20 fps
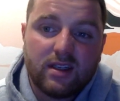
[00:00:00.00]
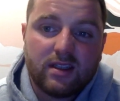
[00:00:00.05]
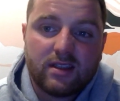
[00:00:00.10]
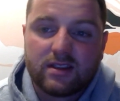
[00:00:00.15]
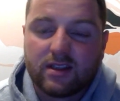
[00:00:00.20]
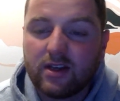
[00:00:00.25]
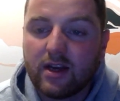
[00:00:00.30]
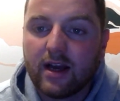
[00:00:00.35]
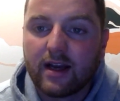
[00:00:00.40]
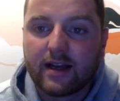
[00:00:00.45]

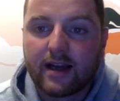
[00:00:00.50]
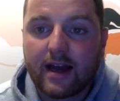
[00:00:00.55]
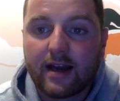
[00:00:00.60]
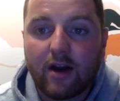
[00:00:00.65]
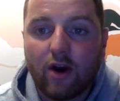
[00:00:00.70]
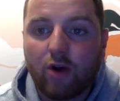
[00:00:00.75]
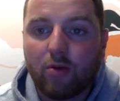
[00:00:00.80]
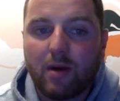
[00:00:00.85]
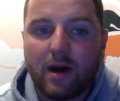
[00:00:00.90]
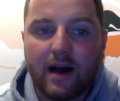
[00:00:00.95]
so yeah, again,
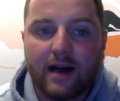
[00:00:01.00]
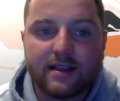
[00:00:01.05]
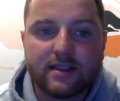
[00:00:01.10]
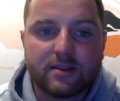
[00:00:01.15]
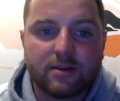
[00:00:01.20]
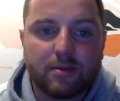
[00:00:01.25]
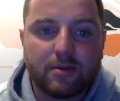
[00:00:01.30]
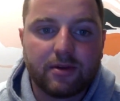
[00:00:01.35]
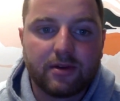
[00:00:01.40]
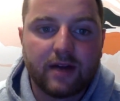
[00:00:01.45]
hold my hands
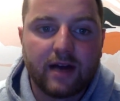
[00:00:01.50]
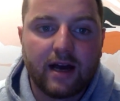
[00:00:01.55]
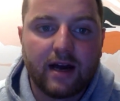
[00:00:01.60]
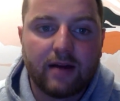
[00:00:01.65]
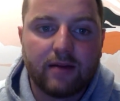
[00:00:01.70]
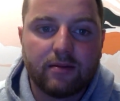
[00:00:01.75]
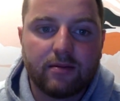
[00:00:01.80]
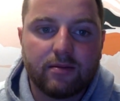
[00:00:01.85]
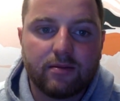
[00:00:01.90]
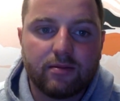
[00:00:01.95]
up on that.
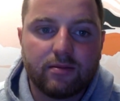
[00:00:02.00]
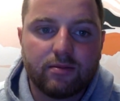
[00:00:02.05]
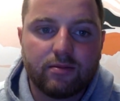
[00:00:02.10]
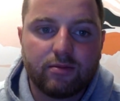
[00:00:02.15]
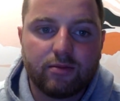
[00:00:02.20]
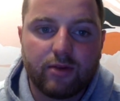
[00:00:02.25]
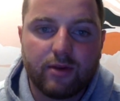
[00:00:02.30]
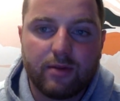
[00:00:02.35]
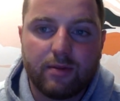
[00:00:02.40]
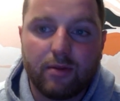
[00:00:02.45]

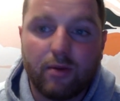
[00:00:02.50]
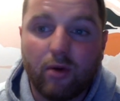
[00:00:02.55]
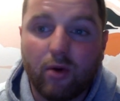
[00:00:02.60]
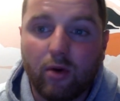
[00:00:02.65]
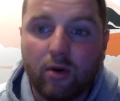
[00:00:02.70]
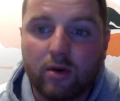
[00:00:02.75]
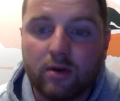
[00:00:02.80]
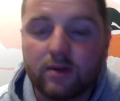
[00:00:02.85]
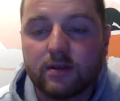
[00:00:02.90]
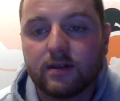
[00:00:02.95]
Pretty
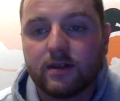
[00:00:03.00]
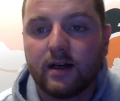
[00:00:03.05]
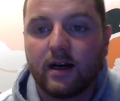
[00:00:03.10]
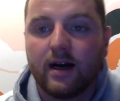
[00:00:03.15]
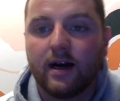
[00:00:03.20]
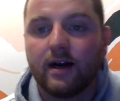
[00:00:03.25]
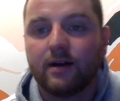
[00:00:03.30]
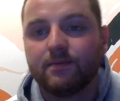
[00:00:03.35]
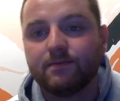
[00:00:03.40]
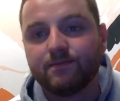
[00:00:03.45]
poor.
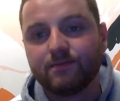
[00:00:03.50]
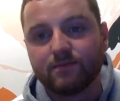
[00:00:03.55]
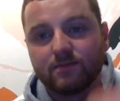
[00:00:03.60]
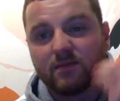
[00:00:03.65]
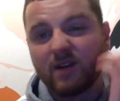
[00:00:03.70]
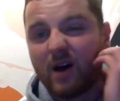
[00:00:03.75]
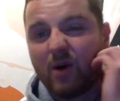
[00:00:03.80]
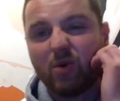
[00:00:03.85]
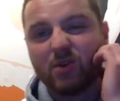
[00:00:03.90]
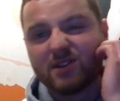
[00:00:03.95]
Um,
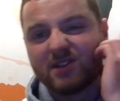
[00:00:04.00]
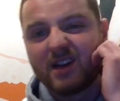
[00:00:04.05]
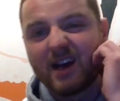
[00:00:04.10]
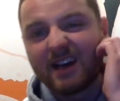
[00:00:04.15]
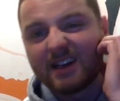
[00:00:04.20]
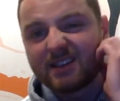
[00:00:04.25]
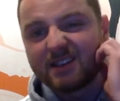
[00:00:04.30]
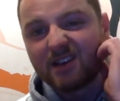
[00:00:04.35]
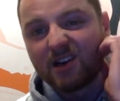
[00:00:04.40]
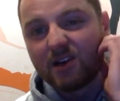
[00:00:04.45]
I wasn't that
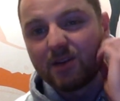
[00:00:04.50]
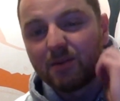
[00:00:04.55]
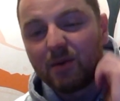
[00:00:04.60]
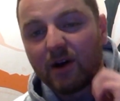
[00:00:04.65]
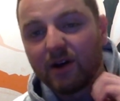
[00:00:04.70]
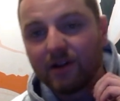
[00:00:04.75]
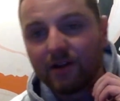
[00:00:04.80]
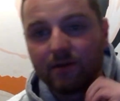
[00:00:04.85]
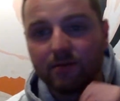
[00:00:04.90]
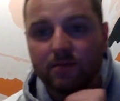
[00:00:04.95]
excited
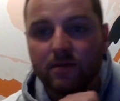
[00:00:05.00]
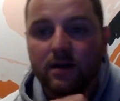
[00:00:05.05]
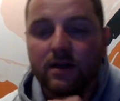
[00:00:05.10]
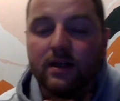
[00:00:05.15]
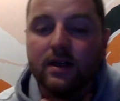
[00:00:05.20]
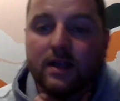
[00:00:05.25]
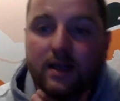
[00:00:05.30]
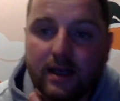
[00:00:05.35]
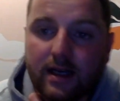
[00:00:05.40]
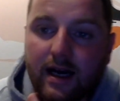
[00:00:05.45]
by them.
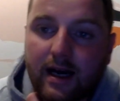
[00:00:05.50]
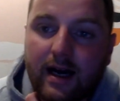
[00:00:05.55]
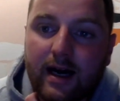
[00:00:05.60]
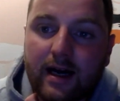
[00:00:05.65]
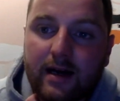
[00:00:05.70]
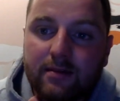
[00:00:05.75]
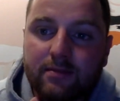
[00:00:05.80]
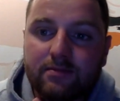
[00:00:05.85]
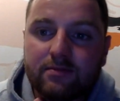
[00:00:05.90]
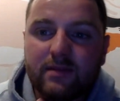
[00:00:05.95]

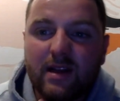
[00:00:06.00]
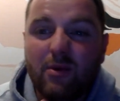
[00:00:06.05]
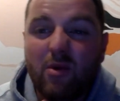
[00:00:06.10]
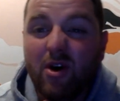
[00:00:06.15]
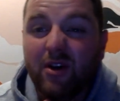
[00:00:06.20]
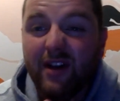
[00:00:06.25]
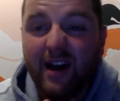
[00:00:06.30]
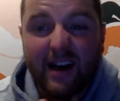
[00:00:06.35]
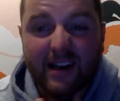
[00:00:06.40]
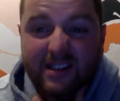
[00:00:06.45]
Um, they
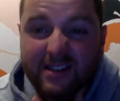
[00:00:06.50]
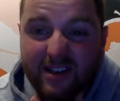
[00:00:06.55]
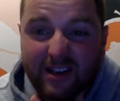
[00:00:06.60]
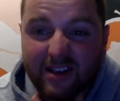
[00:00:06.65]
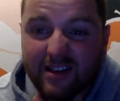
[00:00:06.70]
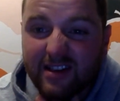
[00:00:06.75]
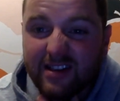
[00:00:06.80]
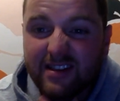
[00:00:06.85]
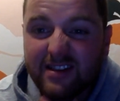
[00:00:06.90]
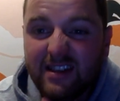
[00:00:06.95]
weren't that
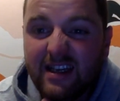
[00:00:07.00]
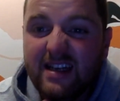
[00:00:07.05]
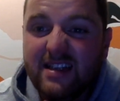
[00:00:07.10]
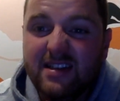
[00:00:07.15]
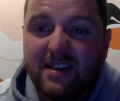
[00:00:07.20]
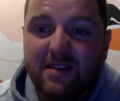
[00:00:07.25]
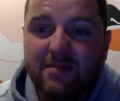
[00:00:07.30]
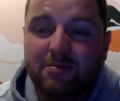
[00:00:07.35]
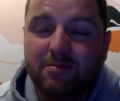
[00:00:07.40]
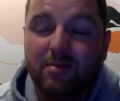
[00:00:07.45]
exciting this
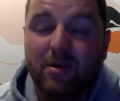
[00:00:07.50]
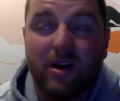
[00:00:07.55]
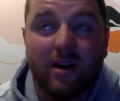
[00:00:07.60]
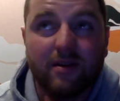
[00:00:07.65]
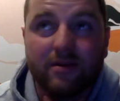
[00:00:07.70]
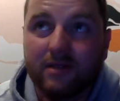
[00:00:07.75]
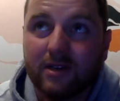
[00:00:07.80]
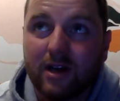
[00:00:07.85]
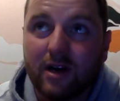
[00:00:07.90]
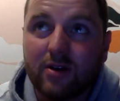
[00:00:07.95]
season, but
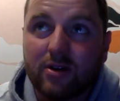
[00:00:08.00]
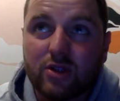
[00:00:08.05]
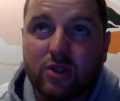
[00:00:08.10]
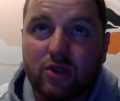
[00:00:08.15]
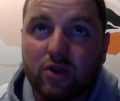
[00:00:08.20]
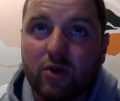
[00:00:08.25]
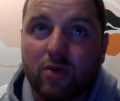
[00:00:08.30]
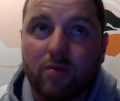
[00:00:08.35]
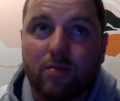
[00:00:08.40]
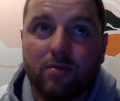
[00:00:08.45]
you know, a
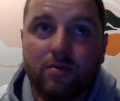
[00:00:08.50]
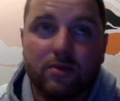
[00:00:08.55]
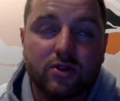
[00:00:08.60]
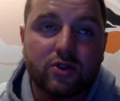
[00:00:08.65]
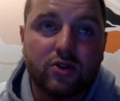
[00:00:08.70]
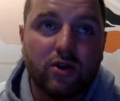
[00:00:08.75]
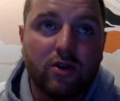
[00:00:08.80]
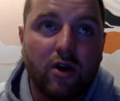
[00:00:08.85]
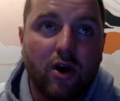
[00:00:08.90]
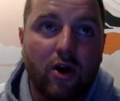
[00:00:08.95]
strong,
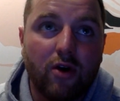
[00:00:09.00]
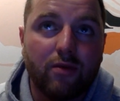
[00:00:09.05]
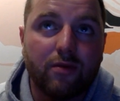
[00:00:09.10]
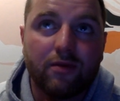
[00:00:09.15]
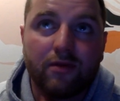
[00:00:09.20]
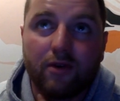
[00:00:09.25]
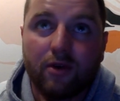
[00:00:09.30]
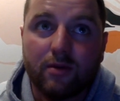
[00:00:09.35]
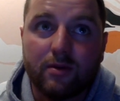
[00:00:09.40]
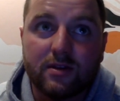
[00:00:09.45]
strong home
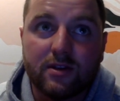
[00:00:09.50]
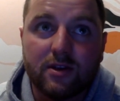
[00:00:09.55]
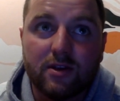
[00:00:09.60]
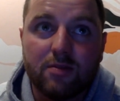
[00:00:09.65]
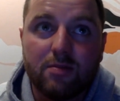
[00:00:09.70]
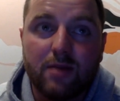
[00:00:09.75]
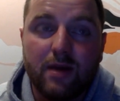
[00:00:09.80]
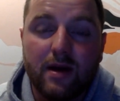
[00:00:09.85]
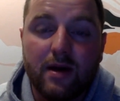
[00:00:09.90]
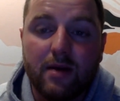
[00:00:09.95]
form is a
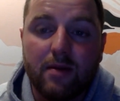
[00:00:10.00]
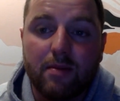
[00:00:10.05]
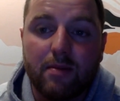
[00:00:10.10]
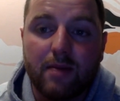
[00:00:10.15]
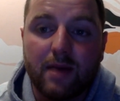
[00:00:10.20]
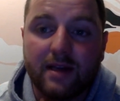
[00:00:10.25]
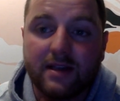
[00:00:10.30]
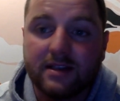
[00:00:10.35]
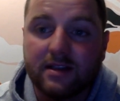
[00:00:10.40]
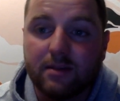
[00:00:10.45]
good ba-
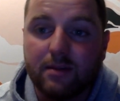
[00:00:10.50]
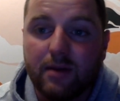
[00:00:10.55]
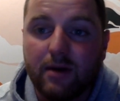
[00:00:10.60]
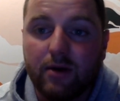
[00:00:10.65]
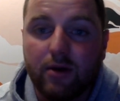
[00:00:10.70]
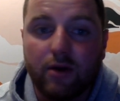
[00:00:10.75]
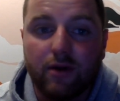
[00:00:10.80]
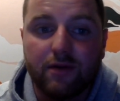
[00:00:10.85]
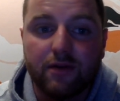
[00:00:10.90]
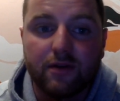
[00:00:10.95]
base to
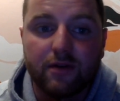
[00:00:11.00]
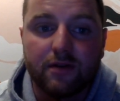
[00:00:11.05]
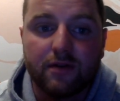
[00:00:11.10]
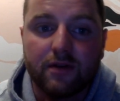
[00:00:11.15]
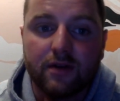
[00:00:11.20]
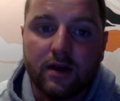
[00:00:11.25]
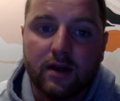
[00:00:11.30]
build off of.